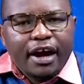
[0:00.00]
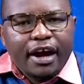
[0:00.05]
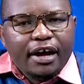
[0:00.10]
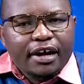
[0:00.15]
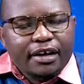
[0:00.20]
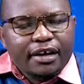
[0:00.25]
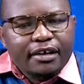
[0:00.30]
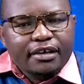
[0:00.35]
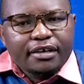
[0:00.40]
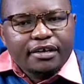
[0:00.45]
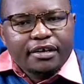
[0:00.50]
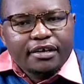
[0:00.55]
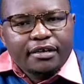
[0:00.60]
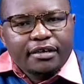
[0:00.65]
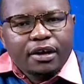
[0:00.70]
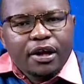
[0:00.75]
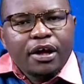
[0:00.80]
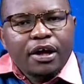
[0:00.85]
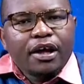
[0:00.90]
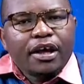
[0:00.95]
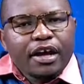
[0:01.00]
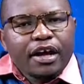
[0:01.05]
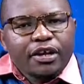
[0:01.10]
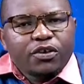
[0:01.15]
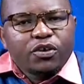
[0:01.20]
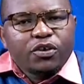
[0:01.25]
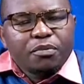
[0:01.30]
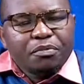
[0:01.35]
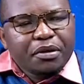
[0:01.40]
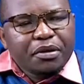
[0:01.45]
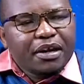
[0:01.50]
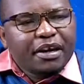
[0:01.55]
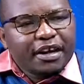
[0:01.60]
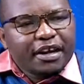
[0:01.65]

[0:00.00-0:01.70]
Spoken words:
and it will be